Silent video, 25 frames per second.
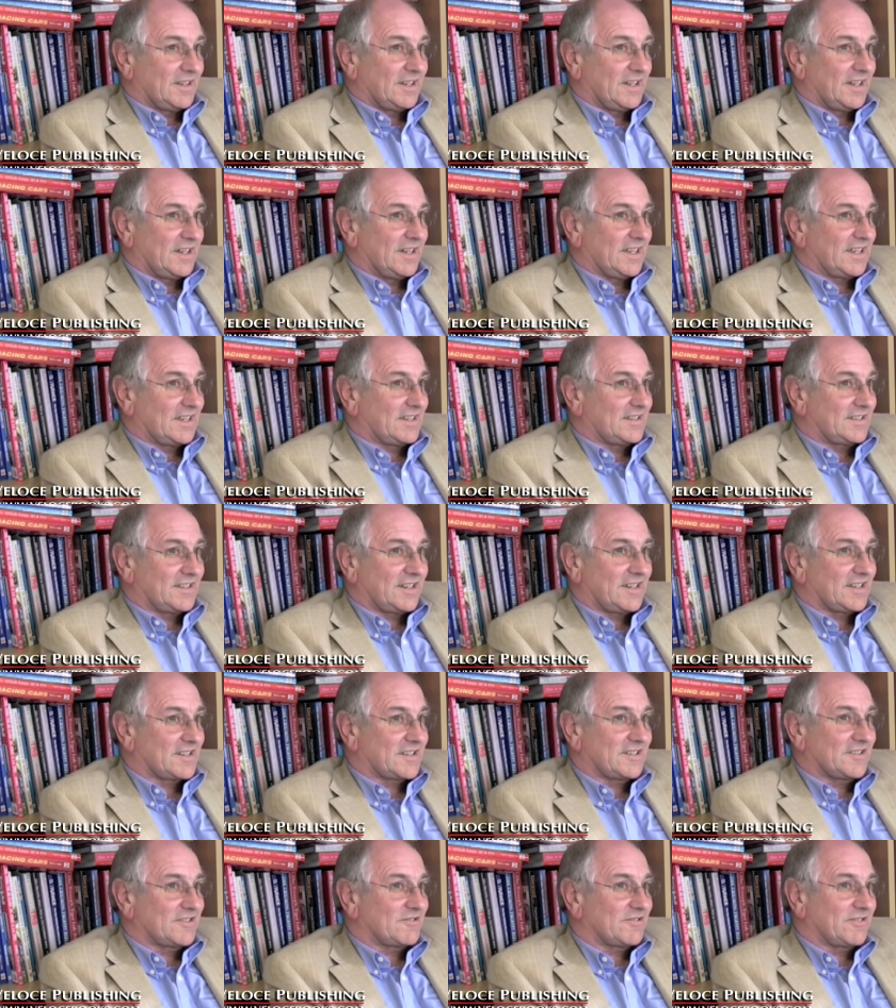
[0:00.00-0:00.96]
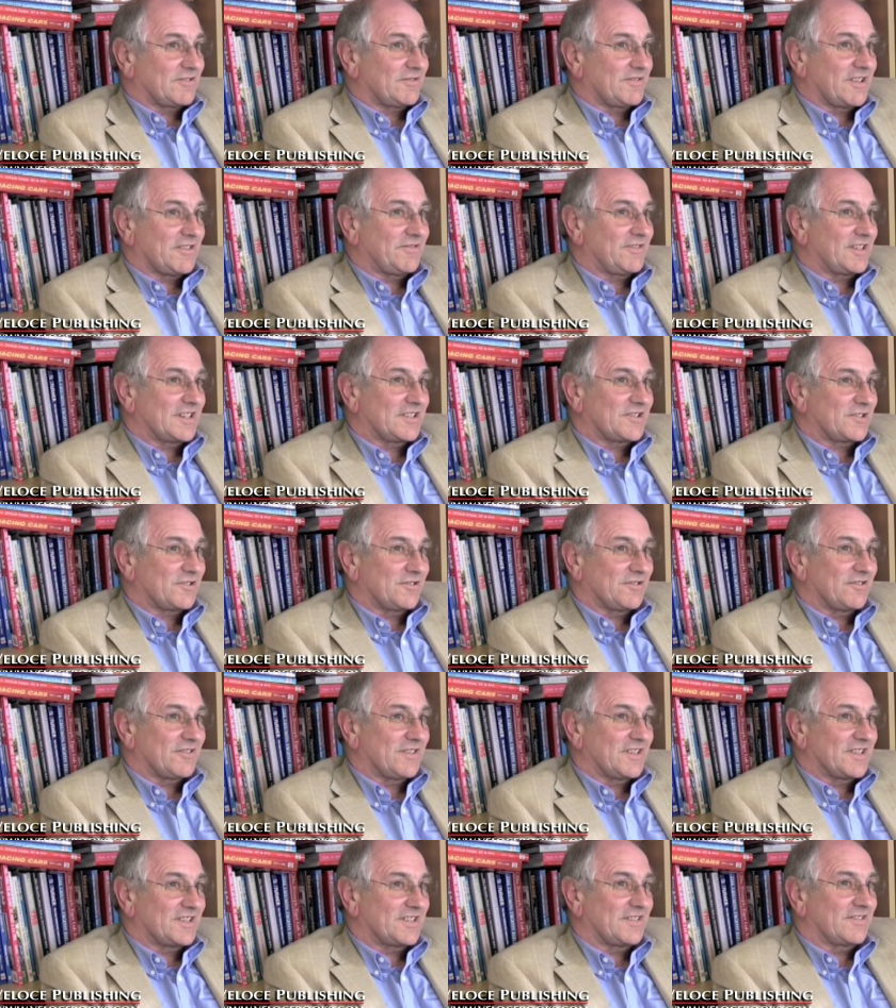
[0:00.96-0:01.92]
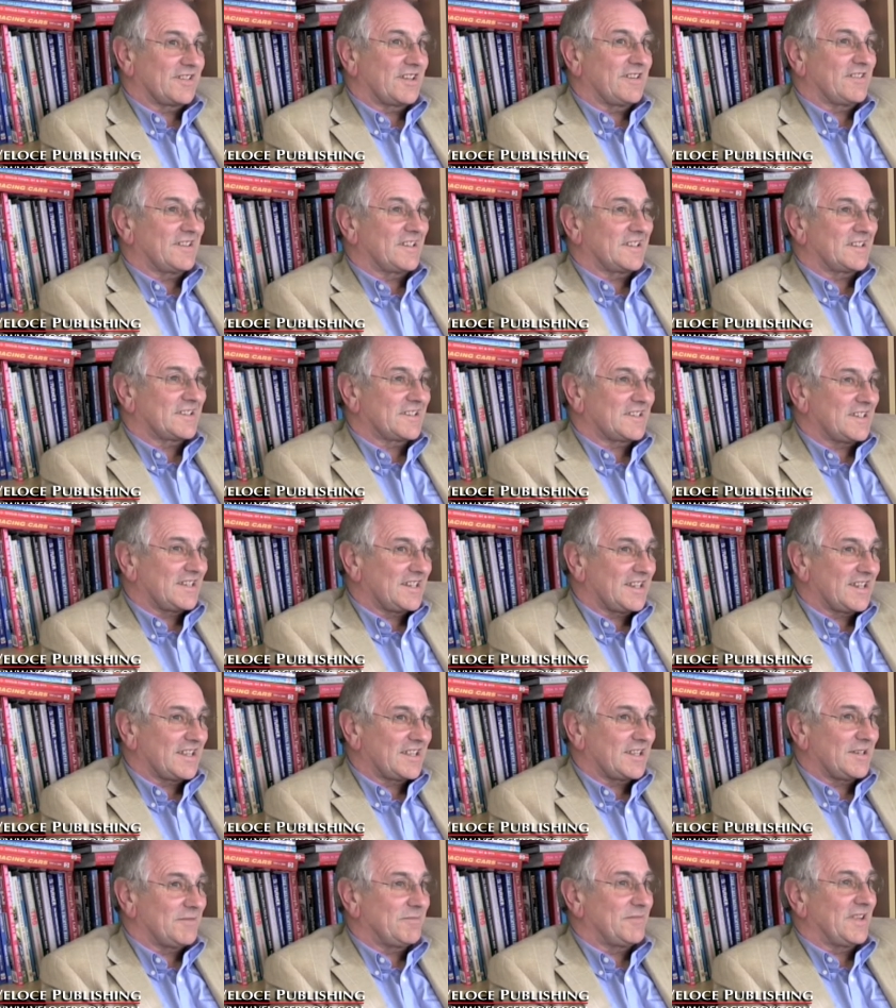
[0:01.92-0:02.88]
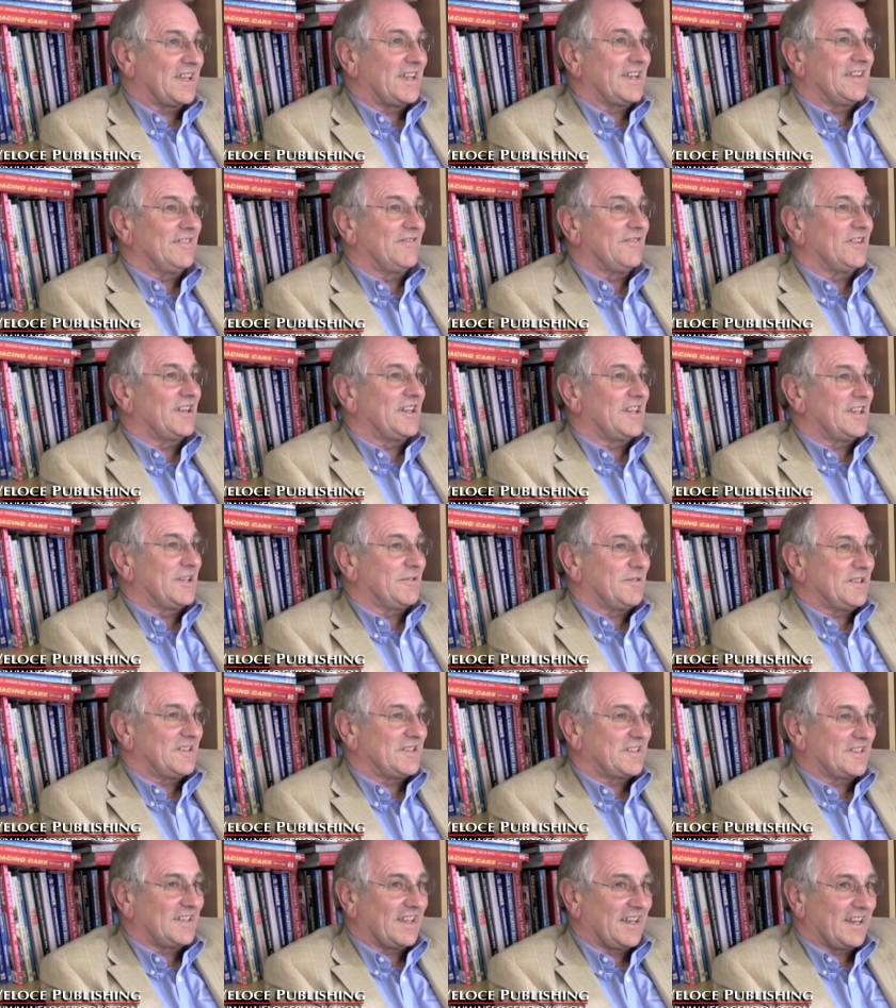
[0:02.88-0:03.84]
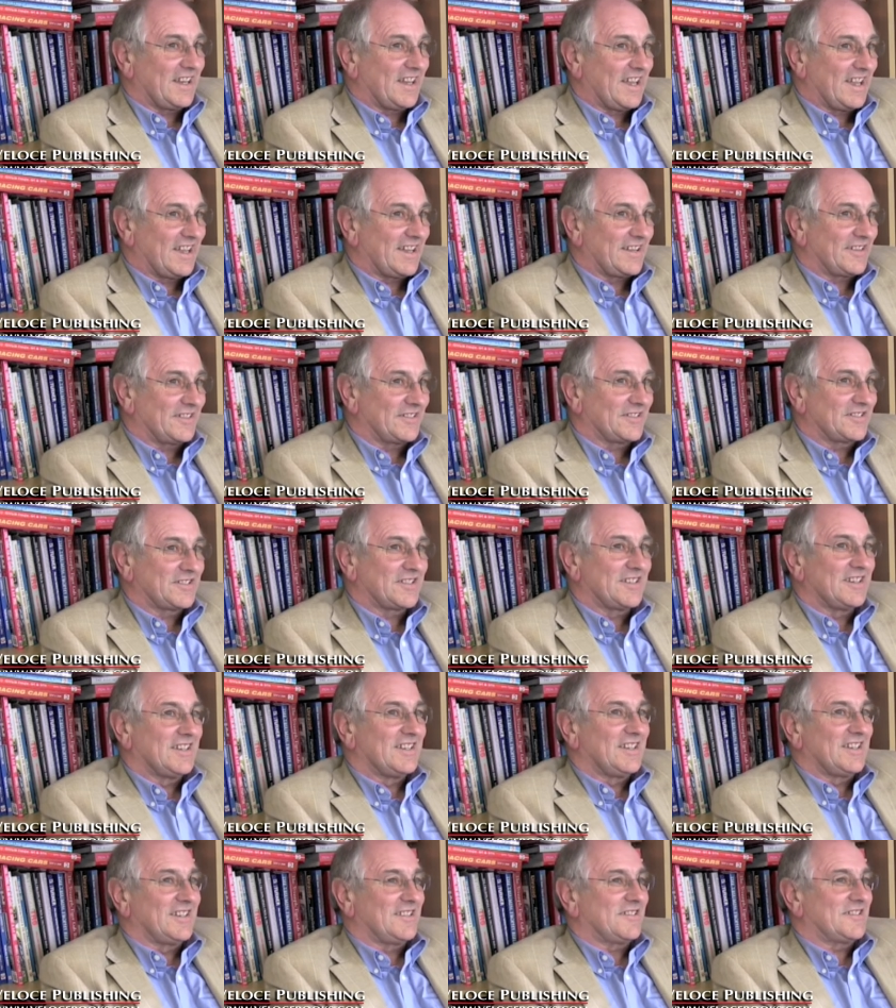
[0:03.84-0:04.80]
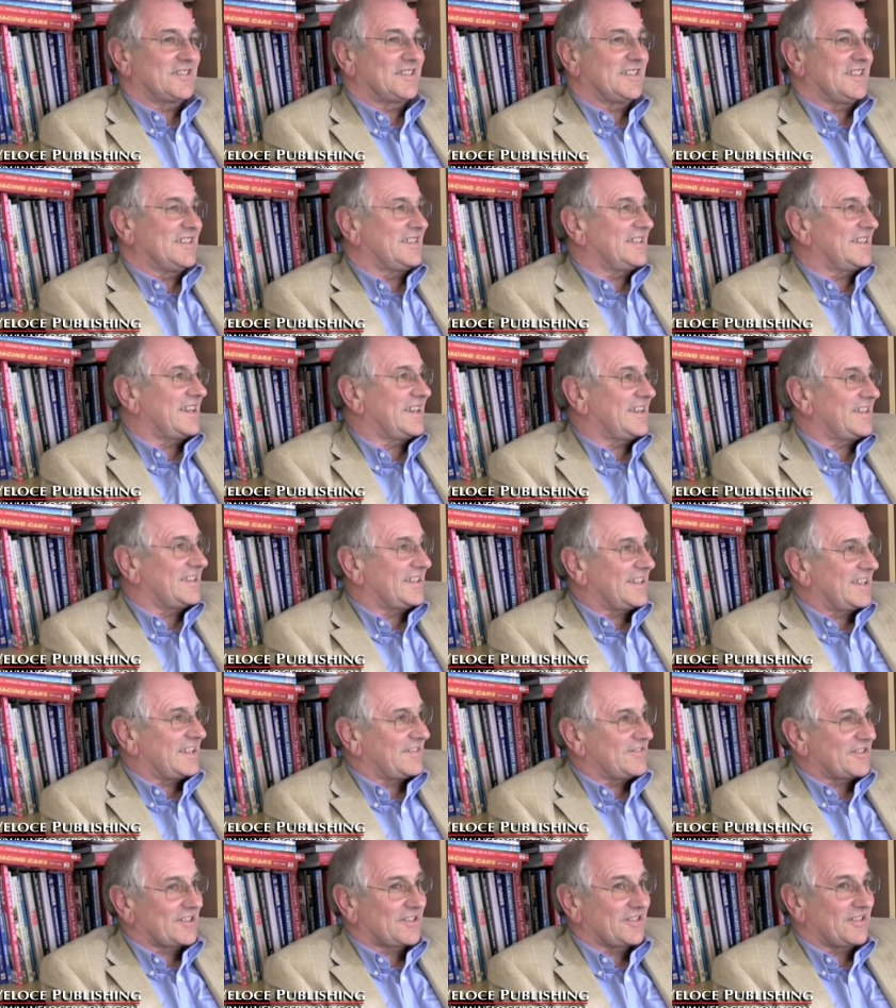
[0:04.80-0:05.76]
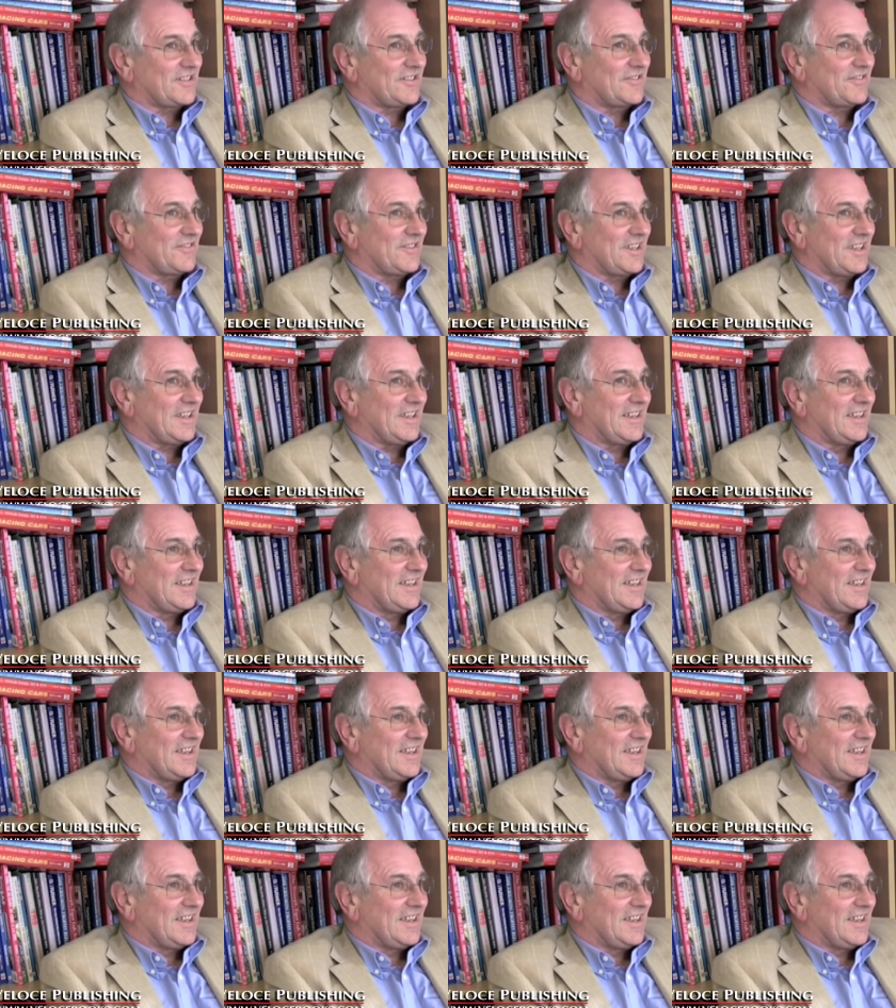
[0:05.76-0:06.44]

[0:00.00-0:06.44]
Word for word: I can tell you some terrific stories of going and seeing them. They invite you into their lounge. You sit down and have a coffee.